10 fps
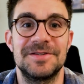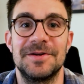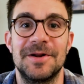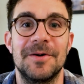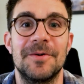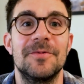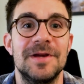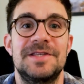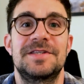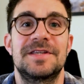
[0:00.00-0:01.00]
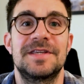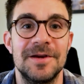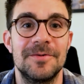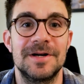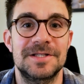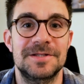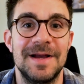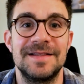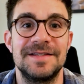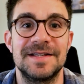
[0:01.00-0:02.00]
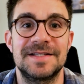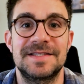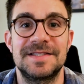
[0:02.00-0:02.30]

you know which keywords metrics